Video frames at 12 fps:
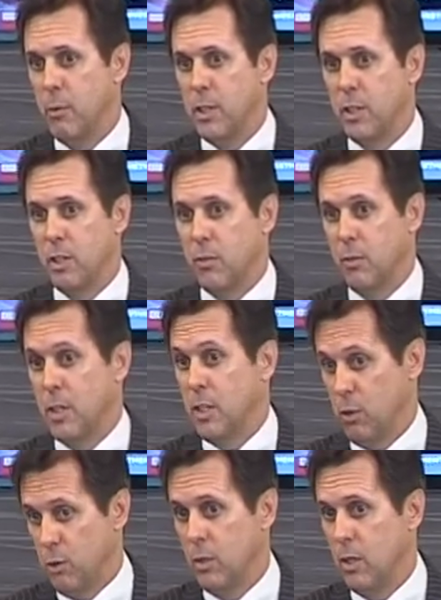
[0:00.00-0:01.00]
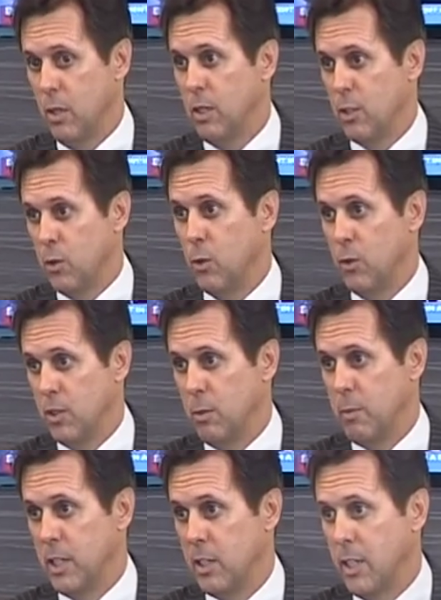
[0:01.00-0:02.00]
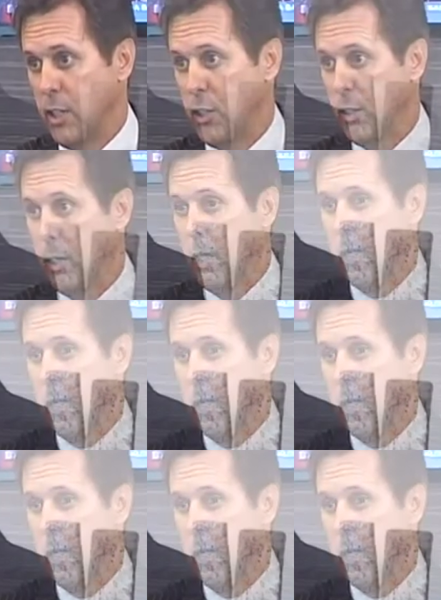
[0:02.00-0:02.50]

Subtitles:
rich as a tourism destination,